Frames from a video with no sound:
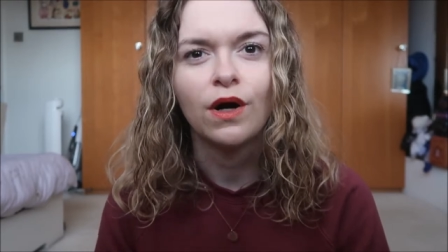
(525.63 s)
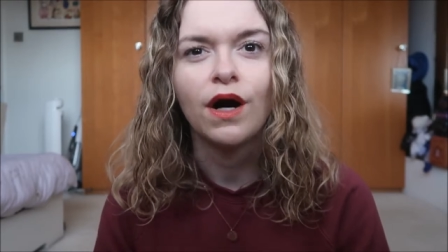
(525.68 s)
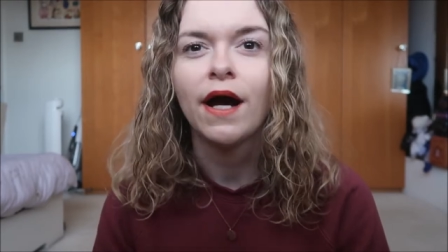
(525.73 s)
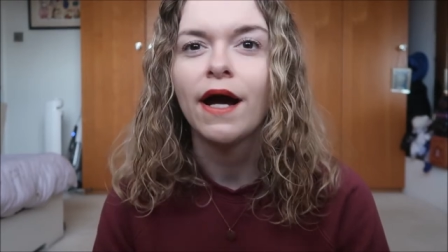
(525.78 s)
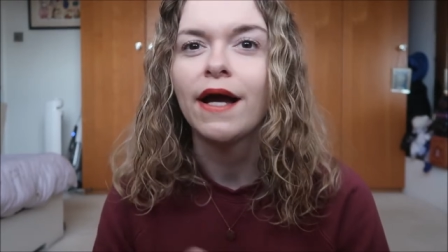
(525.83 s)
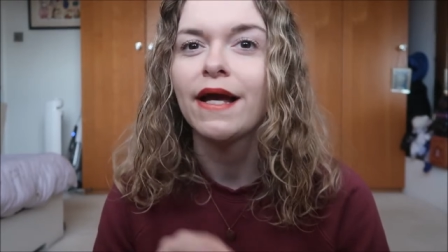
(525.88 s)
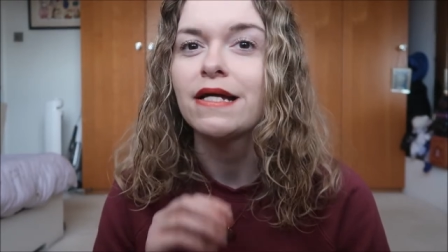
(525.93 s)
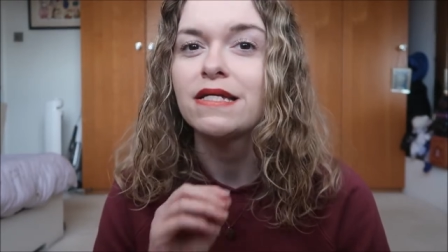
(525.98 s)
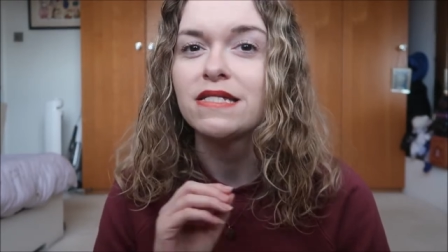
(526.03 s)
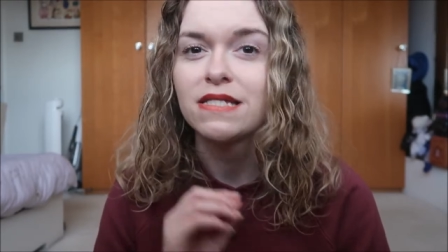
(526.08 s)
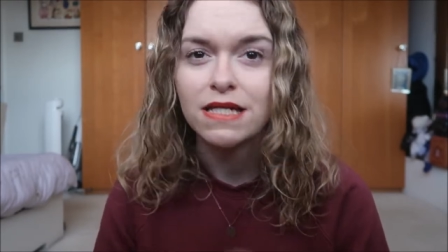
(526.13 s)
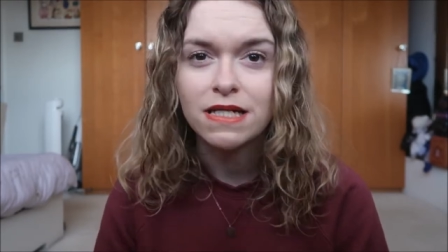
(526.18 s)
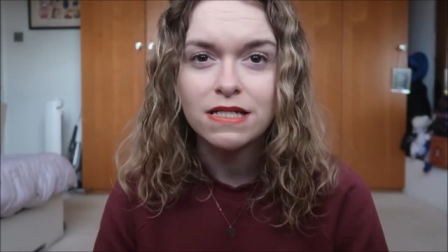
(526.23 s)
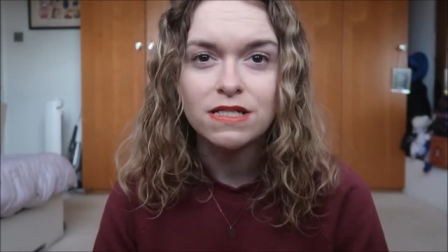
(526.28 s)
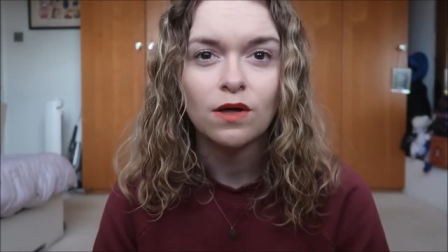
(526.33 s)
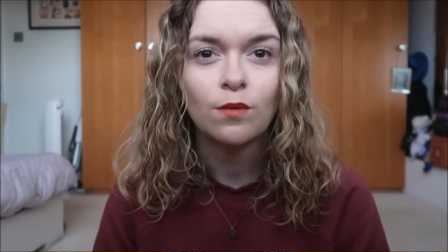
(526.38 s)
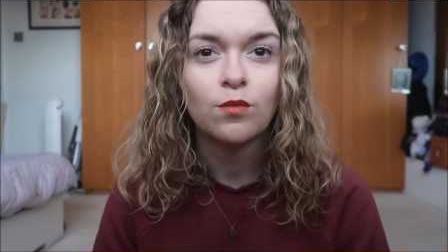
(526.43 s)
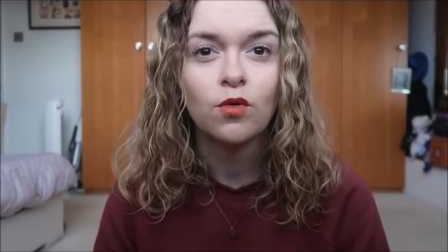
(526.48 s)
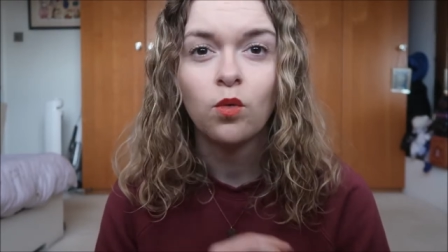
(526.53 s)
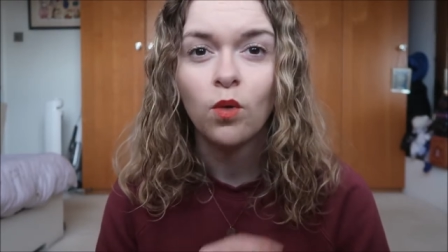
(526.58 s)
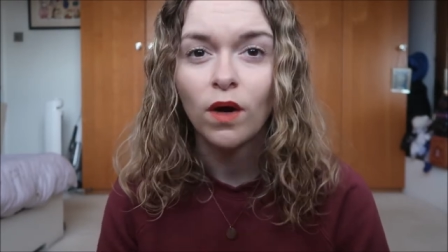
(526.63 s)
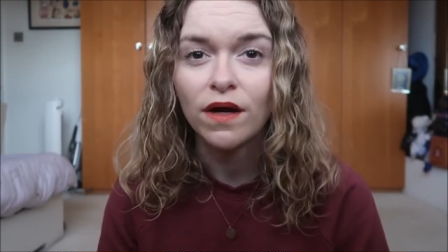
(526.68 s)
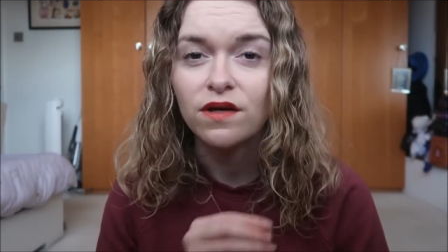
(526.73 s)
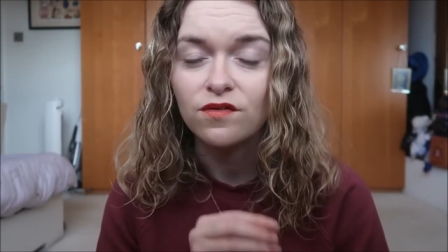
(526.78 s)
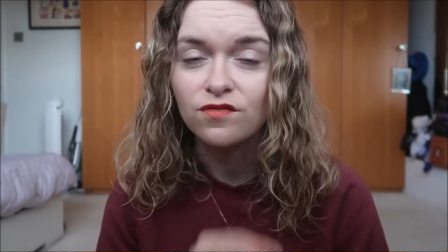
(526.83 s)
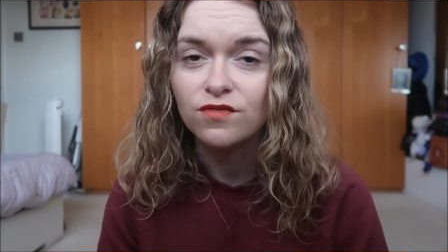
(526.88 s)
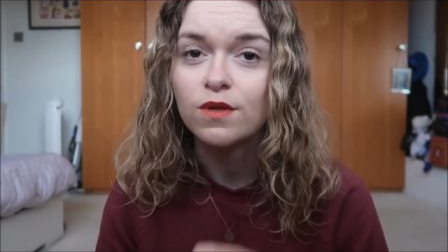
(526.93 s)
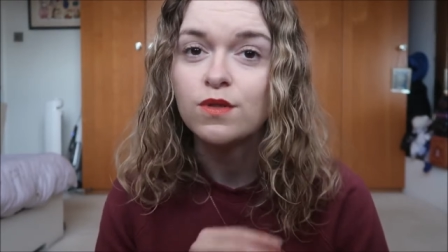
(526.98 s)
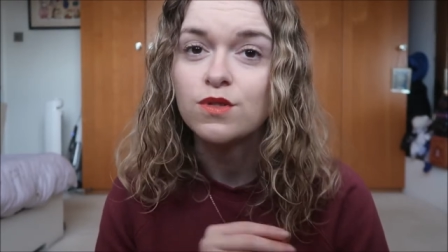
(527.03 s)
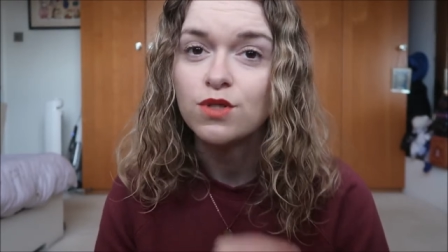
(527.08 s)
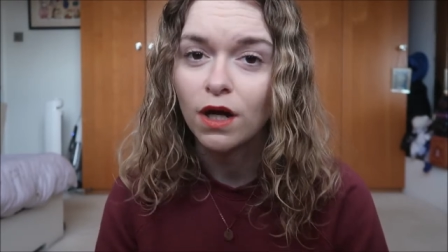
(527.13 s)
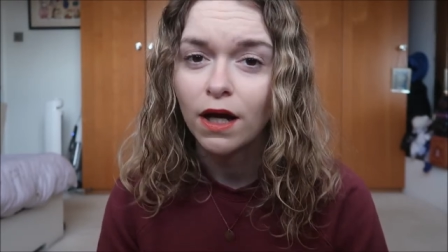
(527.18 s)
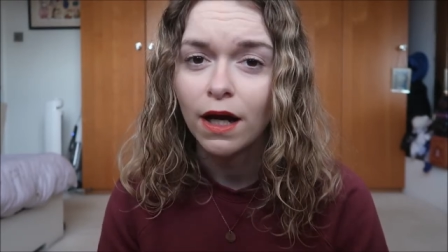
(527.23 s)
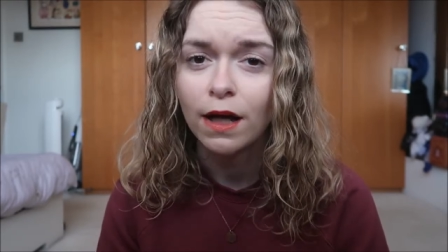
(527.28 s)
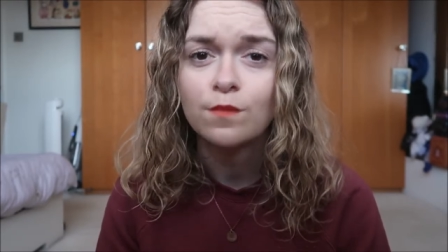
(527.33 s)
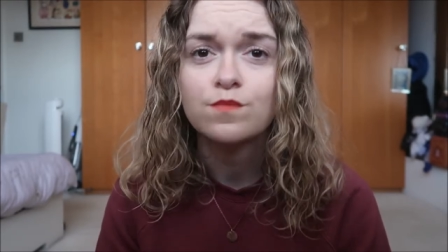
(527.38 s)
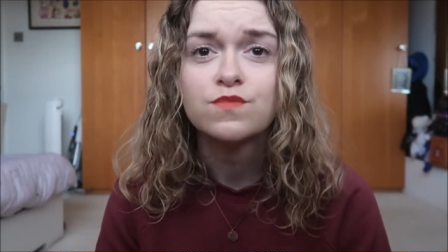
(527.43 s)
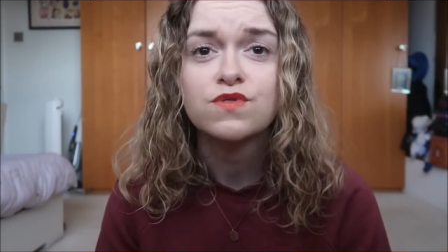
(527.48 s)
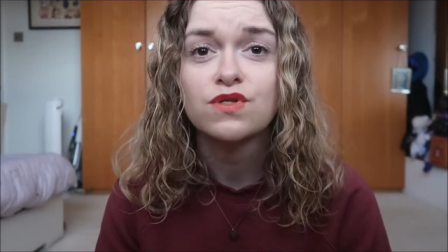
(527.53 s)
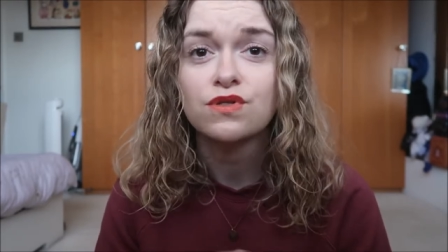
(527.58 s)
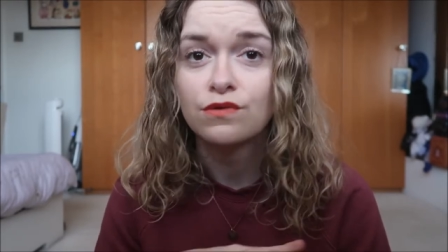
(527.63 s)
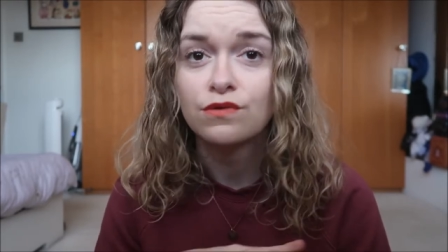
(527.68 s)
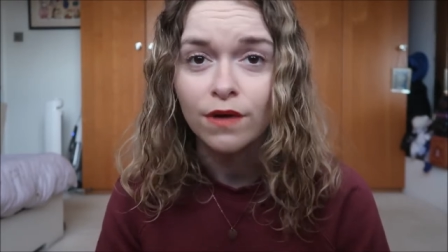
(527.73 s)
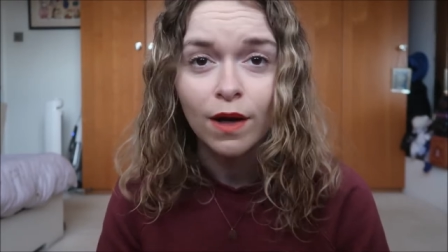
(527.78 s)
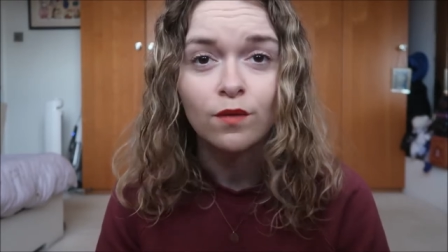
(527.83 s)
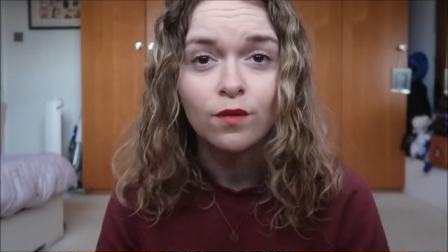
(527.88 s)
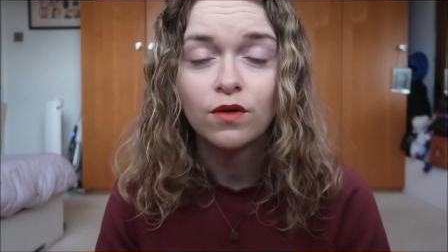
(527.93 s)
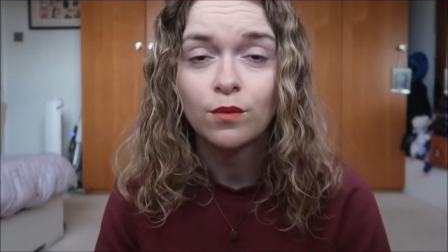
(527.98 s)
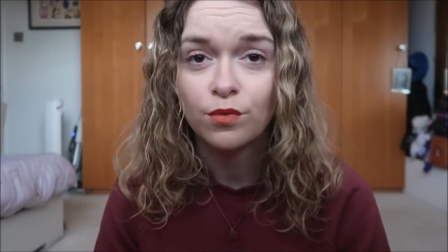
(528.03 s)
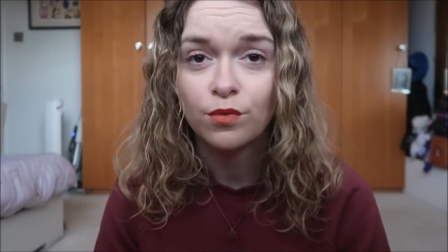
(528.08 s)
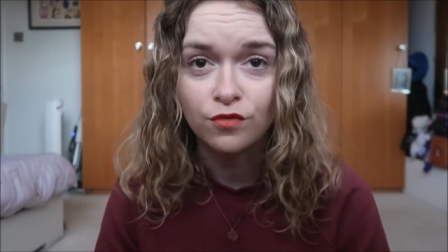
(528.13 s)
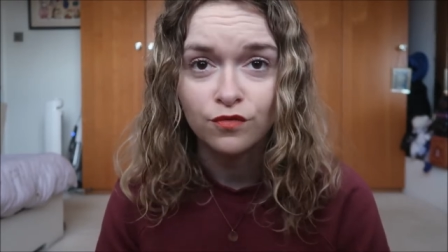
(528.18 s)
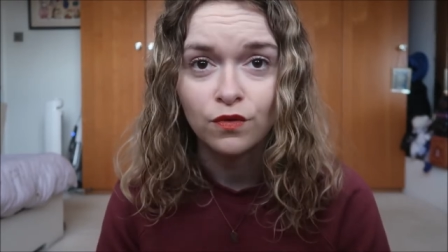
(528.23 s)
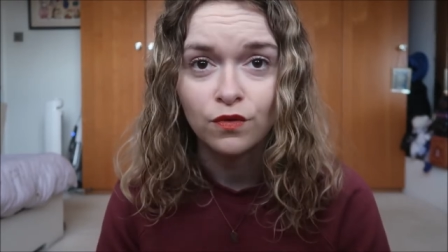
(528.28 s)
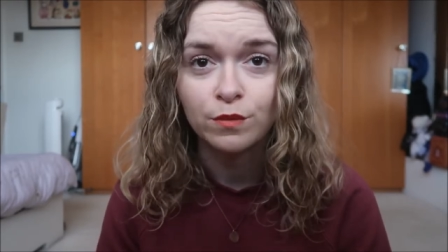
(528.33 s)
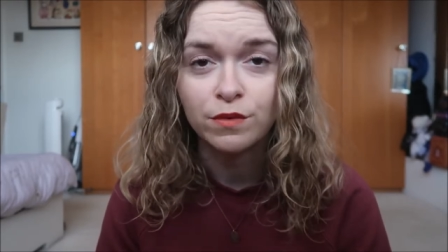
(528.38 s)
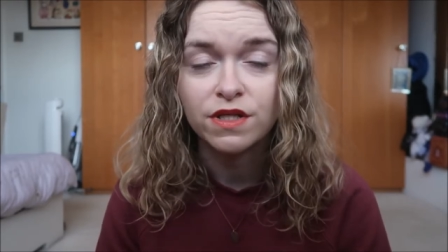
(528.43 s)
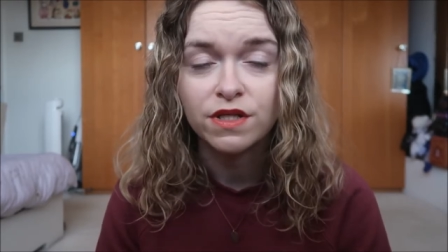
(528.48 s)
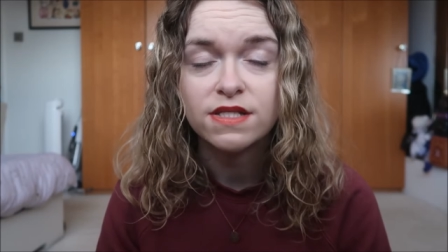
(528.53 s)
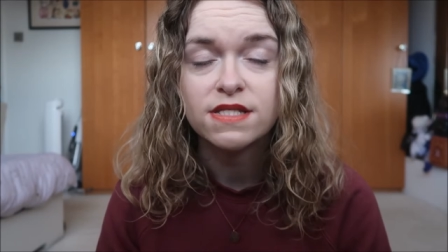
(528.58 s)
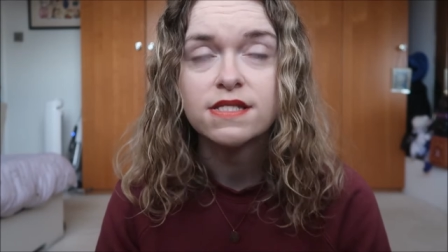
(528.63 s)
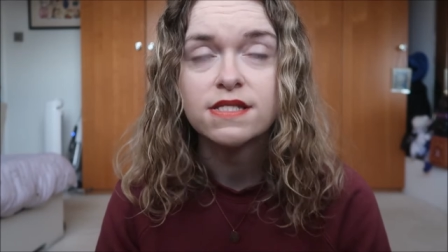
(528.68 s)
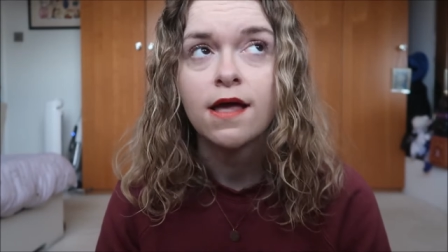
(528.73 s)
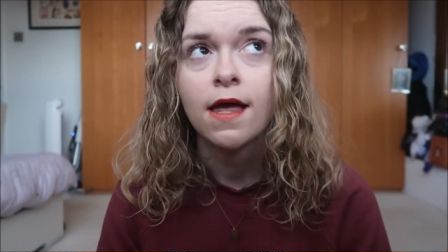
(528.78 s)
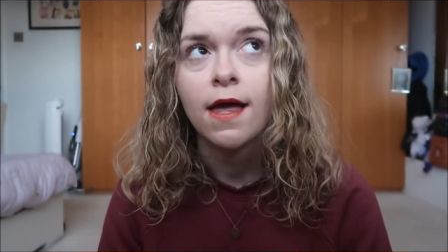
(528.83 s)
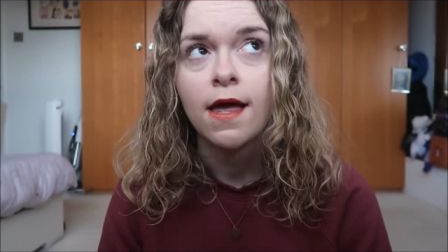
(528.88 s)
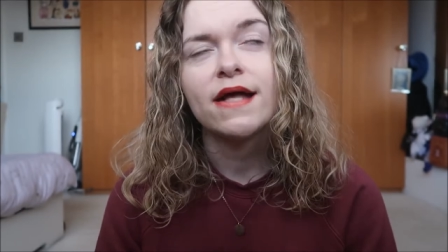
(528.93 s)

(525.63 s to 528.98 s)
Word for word: I teared up quite a few times throughout the performance